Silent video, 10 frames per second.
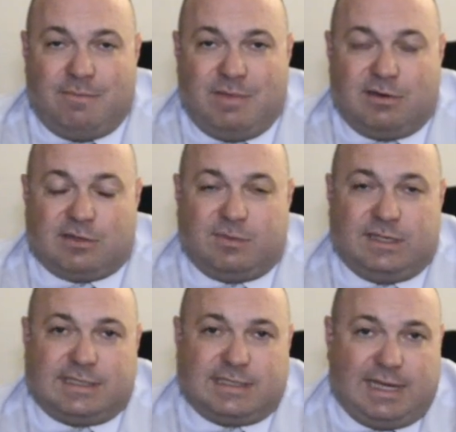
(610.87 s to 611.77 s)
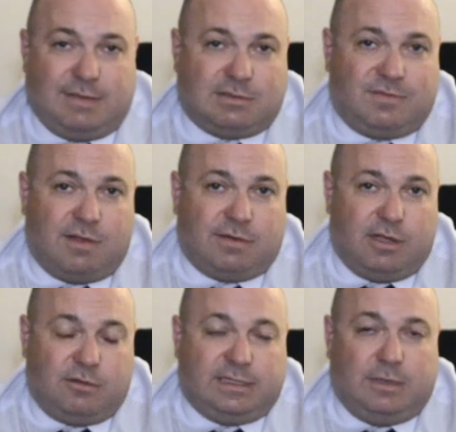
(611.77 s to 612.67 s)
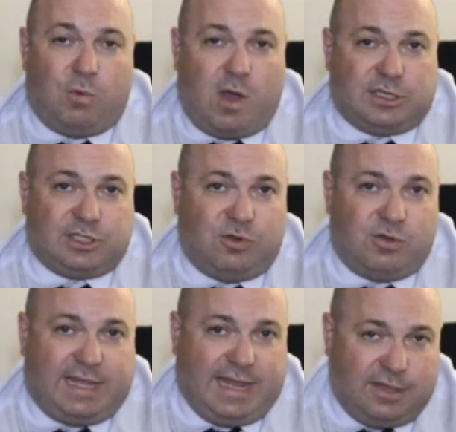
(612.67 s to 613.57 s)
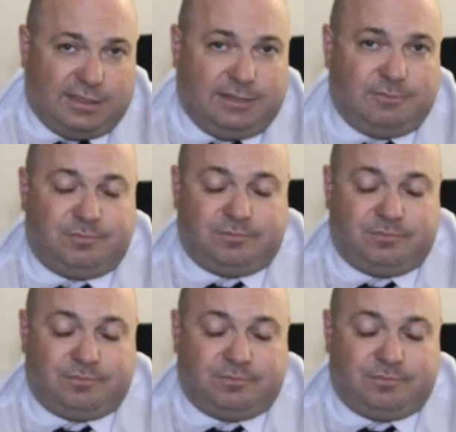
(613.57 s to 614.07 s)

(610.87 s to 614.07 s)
Because when you say he was found guilty in Washtenaw County,